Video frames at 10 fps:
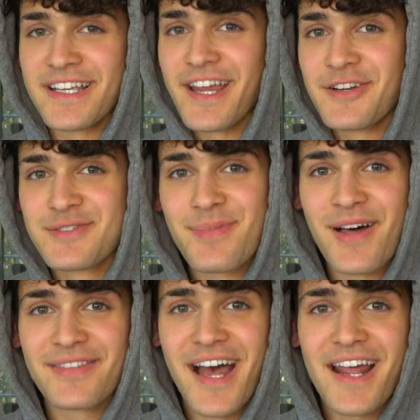cares
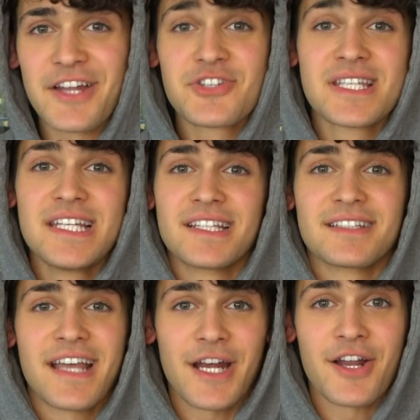about that. I just needed
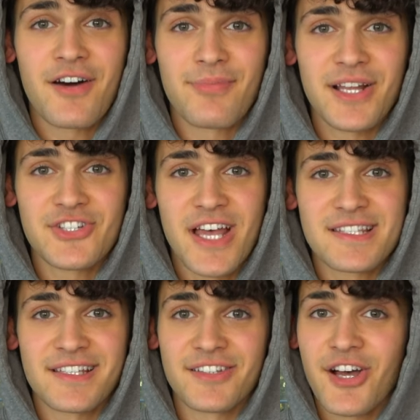to get it off my
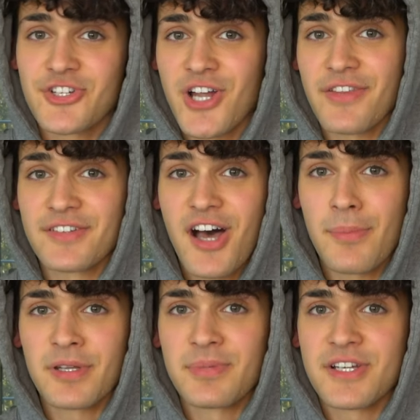chest and touch on the
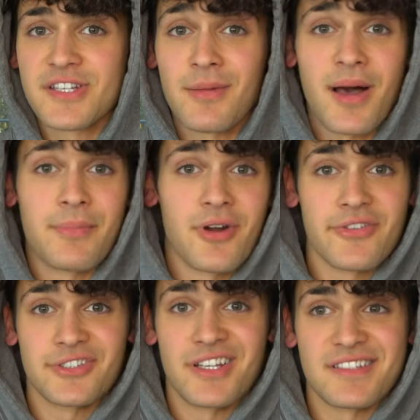topic because all my
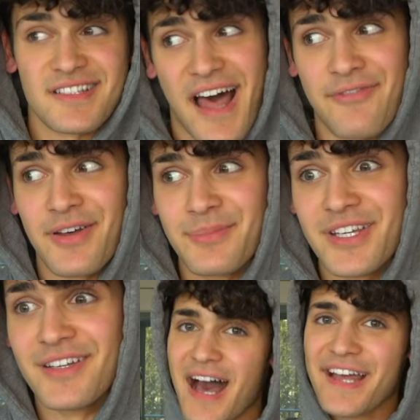brother does is laugh at
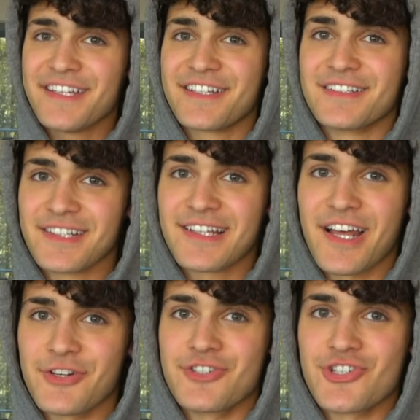me. I need a little energy